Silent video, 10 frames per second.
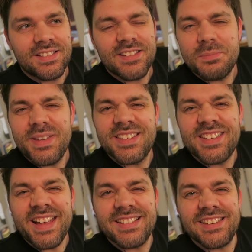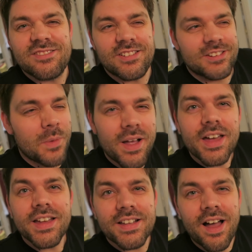It's a bit sexist really. Why
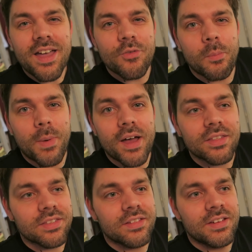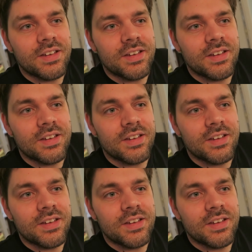can't a guy have a bath